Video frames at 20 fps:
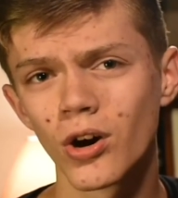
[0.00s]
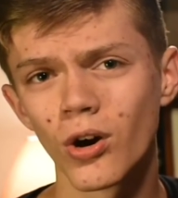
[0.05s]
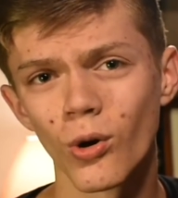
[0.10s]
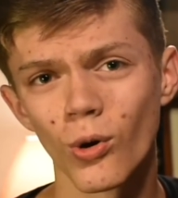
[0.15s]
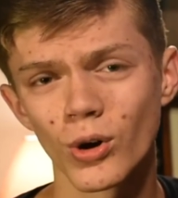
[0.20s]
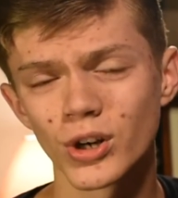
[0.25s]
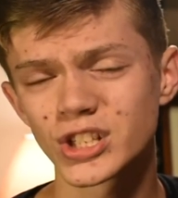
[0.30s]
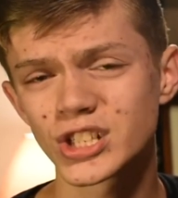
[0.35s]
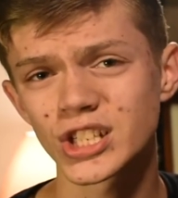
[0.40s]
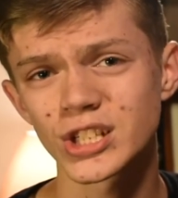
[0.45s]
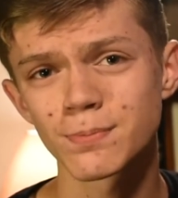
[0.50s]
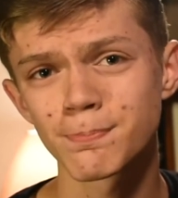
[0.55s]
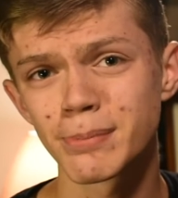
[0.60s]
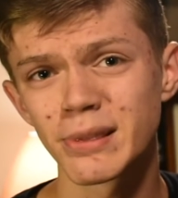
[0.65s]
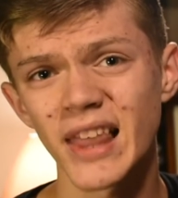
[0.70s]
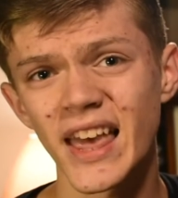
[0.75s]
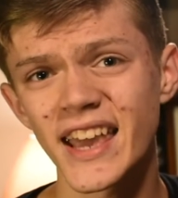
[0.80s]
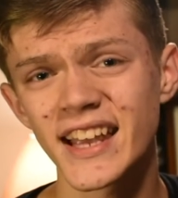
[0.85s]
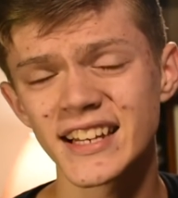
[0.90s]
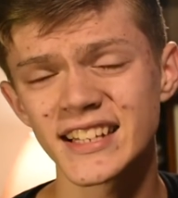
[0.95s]
or just
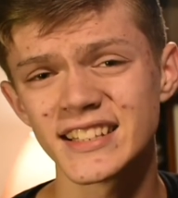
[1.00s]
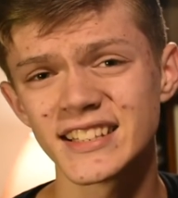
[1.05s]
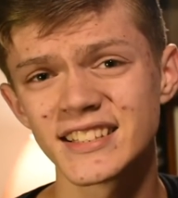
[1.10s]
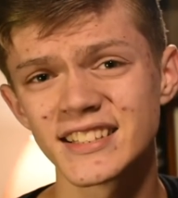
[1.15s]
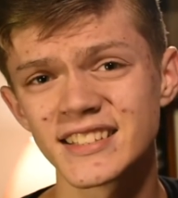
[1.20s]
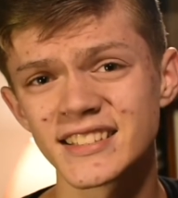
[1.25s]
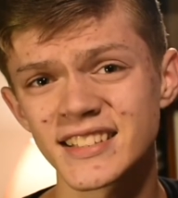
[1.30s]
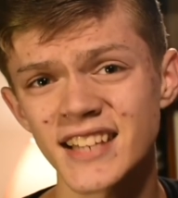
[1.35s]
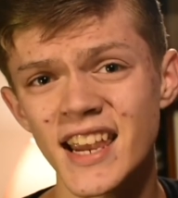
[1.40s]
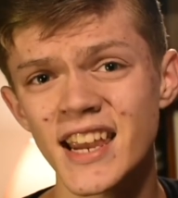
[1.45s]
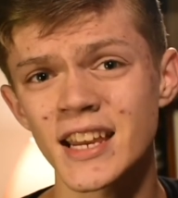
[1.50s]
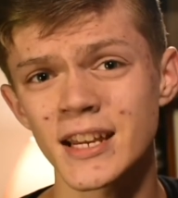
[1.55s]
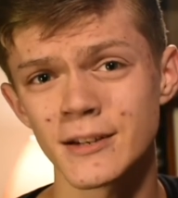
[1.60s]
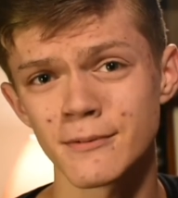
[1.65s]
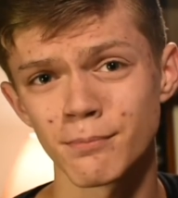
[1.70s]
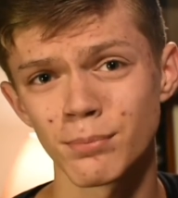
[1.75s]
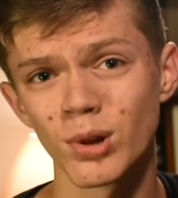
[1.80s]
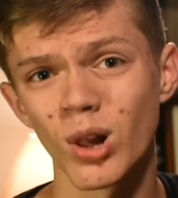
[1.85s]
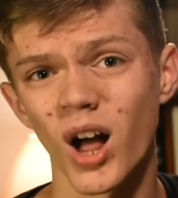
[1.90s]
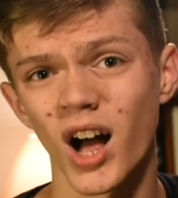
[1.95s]
plain
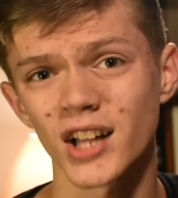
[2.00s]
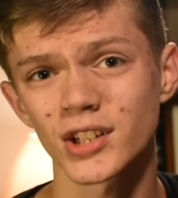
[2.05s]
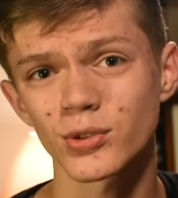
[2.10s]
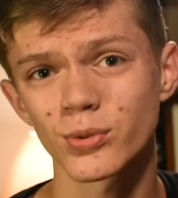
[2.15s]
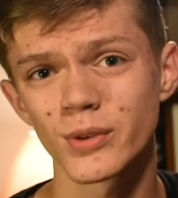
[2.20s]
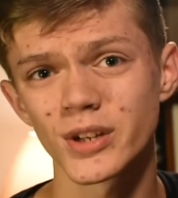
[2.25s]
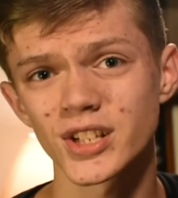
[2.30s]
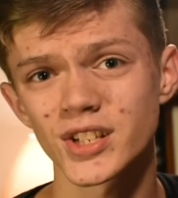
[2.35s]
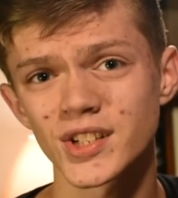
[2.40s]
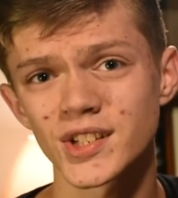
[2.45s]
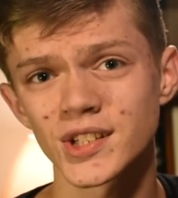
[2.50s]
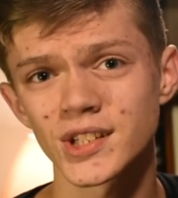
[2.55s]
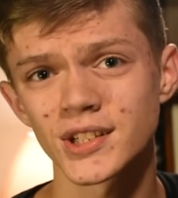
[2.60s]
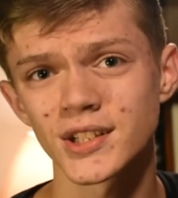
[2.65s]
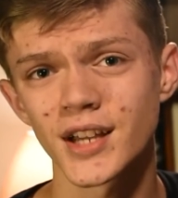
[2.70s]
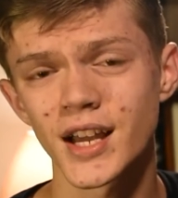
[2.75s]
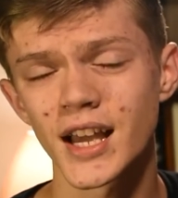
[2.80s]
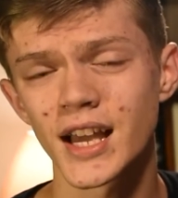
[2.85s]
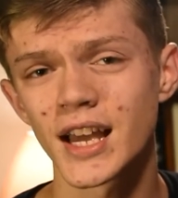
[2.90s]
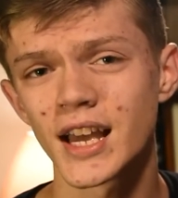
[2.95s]
insane plot twists.
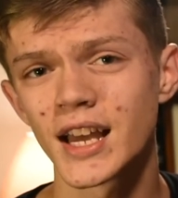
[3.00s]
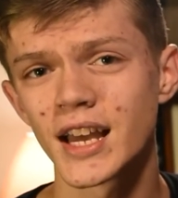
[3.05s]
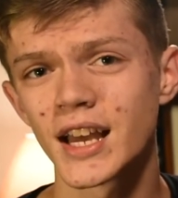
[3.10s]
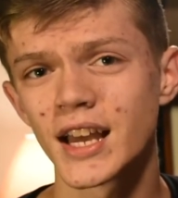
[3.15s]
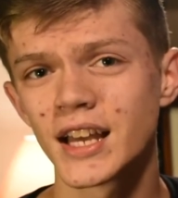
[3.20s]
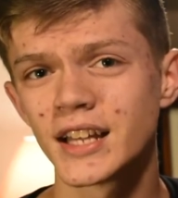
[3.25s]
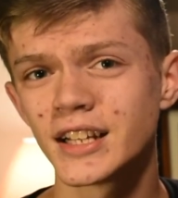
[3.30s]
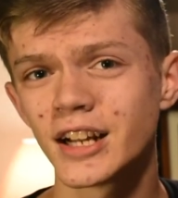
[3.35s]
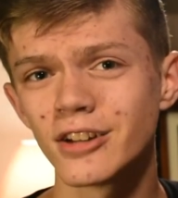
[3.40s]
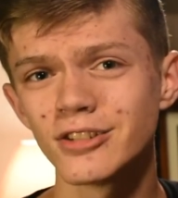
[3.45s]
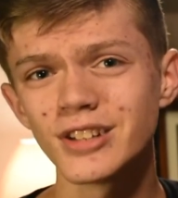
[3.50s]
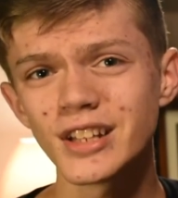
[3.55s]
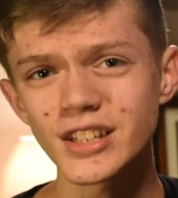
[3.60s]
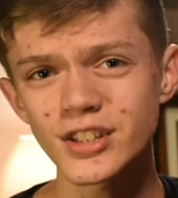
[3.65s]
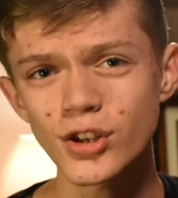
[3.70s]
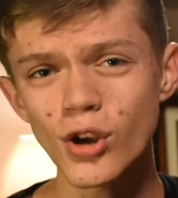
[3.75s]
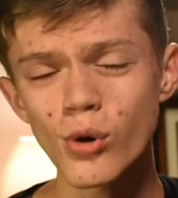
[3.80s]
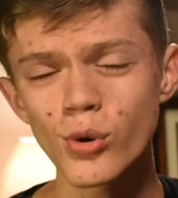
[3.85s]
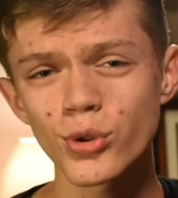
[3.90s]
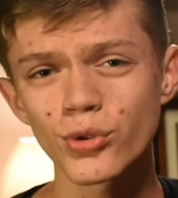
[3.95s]
Now,
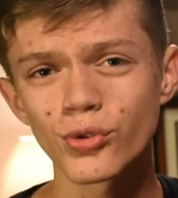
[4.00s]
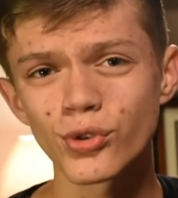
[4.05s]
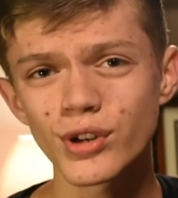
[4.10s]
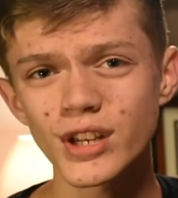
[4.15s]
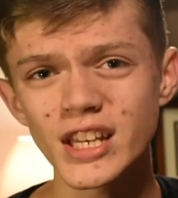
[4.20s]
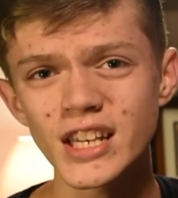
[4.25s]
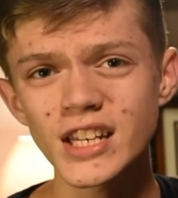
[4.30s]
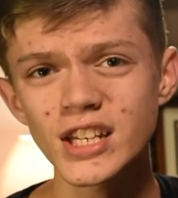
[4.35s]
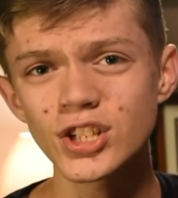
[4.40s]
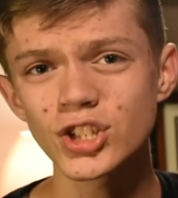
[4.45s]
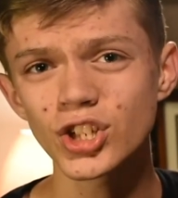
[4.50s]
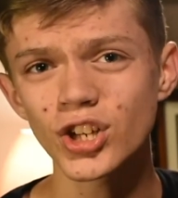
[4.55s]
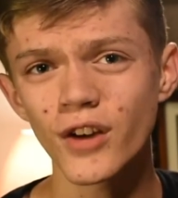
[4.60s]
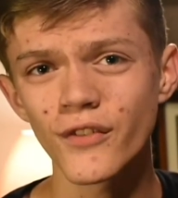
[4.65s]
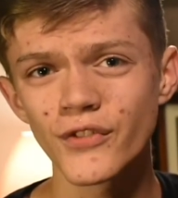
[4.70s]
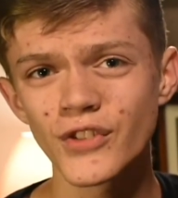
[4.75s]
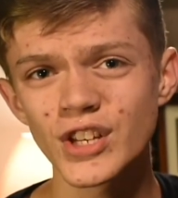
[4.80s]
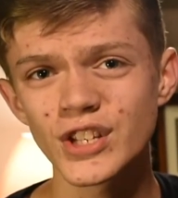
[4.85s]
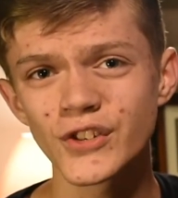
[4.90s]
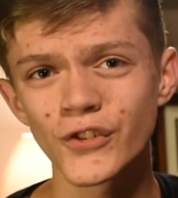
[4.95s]
let's go through each
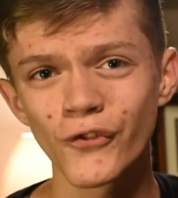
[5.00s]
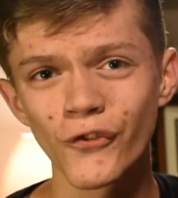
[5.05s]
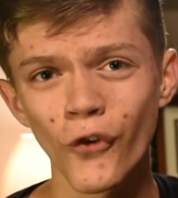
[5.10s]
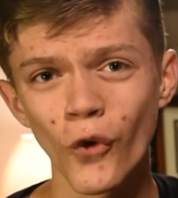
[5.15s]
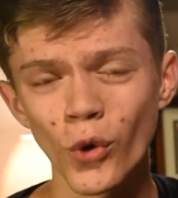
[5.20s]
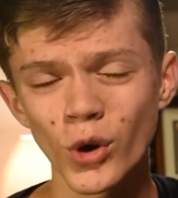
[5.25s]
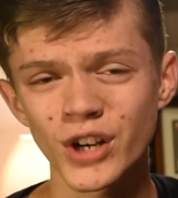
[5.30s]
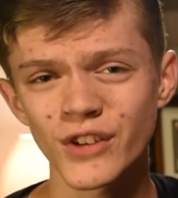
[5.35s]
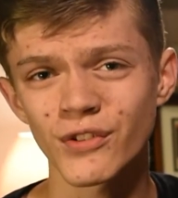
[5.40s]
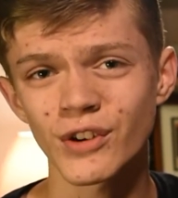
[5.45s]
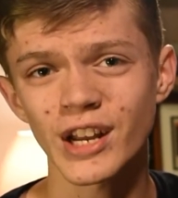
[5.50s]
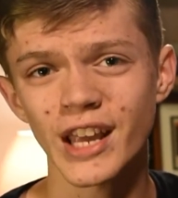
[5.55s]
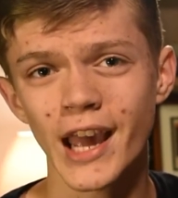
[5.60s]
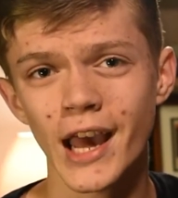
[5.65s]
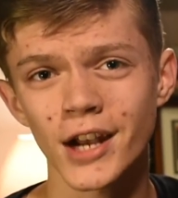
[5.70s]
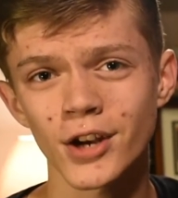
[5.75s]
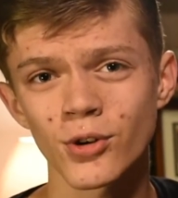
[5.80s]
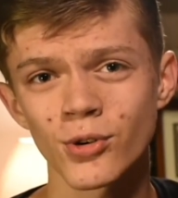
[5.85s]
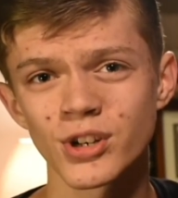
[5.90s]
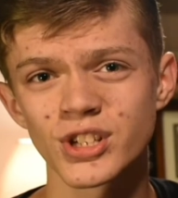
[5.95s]
of these 4 different
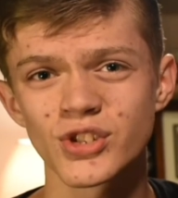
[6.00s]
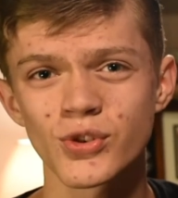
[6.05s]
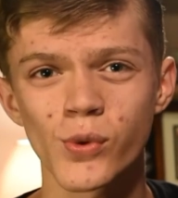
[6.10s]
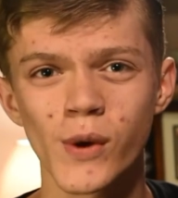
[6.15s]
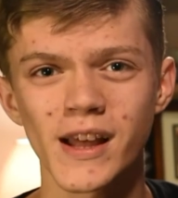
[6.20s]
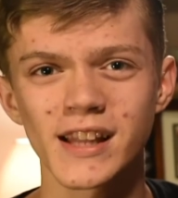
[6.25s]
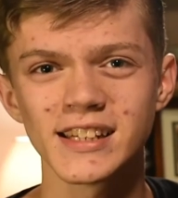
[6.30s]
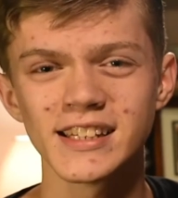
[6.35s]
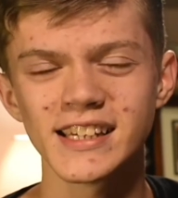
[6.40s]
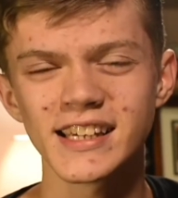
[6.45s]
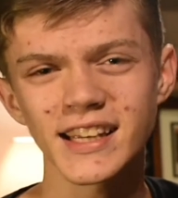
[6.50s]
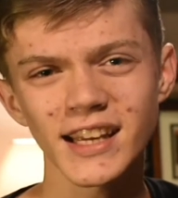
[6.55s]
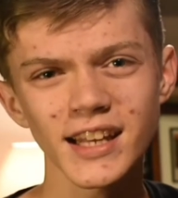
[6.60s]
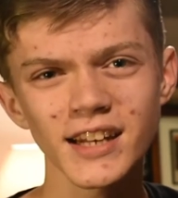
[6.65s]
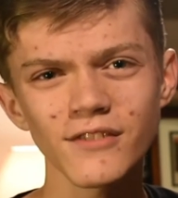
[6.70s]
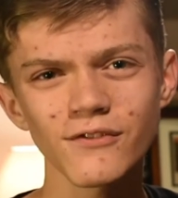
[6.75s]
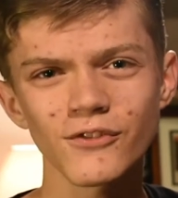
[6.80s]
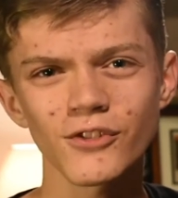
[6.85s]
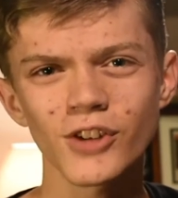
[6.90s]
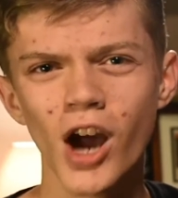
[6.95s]
categories quickly and
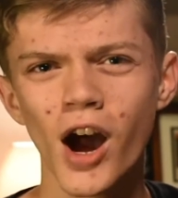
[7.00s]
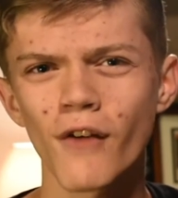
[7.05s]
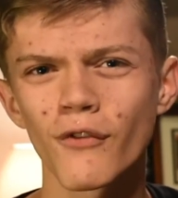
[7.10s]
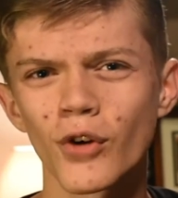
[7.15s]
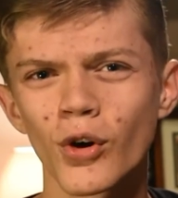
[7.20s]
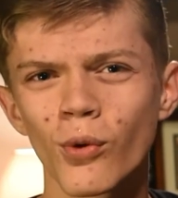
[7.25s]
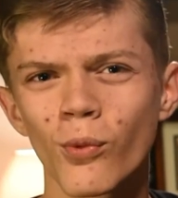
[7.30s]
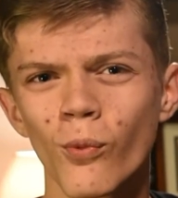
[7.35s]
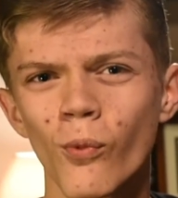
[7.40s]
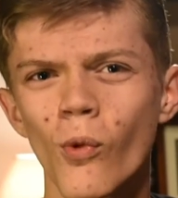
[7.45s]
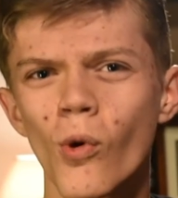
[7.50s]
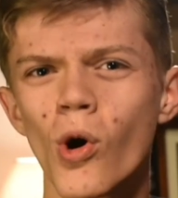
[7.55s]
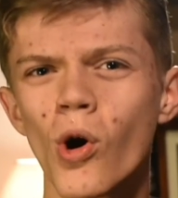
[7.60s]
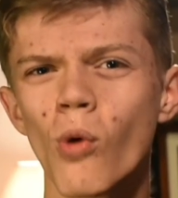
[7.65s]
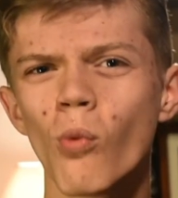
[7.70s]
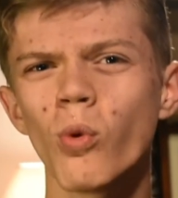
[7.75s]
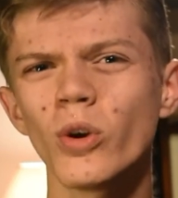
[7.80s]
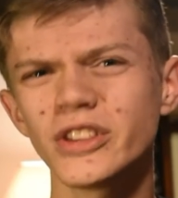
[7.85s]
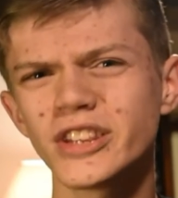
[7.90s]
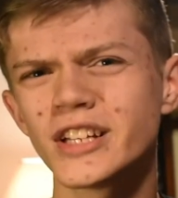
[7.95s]
kind of cover
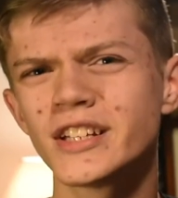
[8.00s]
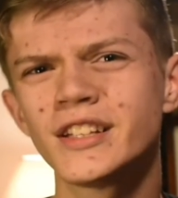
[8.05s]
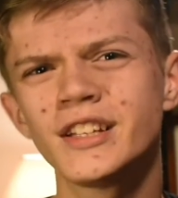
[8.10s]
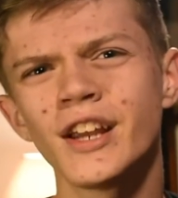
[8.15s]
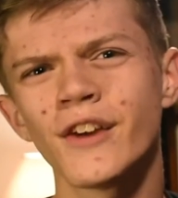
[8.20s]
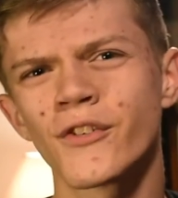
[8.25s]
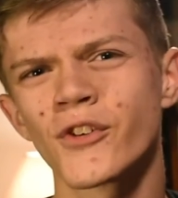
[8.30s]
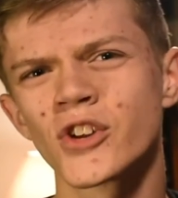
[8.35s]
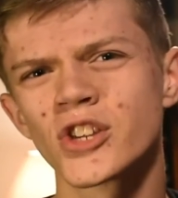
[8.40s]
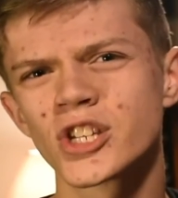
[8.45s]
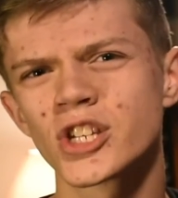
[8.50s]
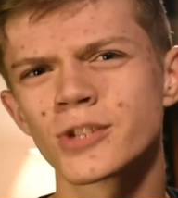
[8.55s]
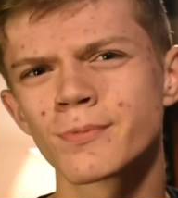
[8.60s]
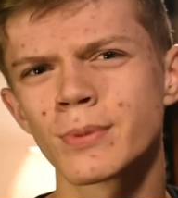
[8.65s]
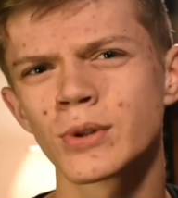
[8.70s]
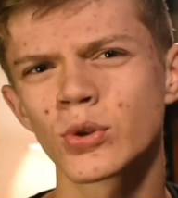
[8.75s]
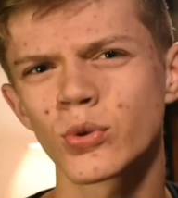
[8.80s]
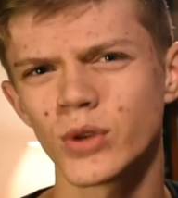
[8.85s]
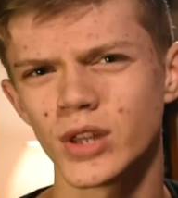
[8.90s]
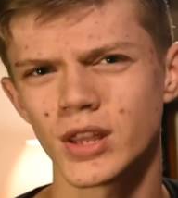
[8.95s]
what the differences
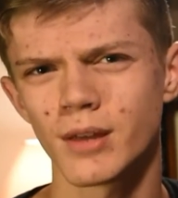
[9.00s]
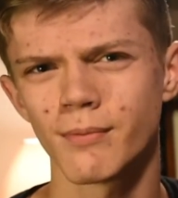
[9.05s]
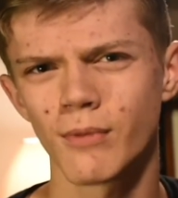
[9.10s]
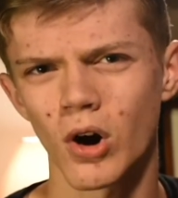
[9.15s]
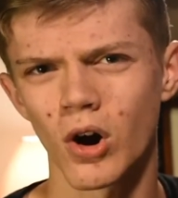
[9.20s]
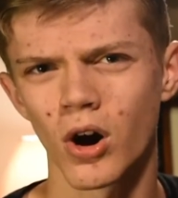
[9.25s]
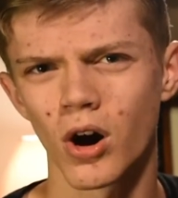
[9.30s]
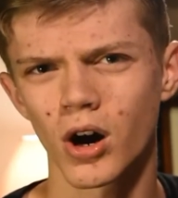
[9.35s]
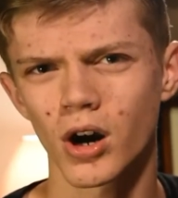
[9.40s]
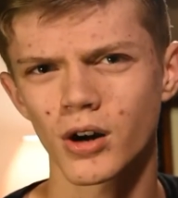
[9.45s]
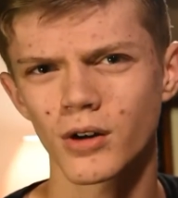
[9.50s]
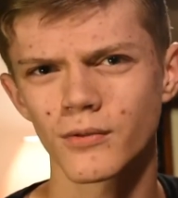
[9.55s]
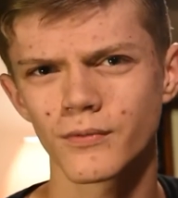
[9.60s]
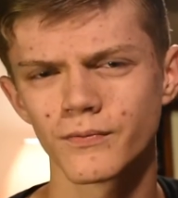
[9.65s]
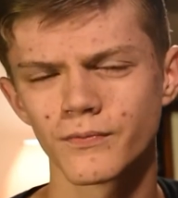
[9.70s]
between them are.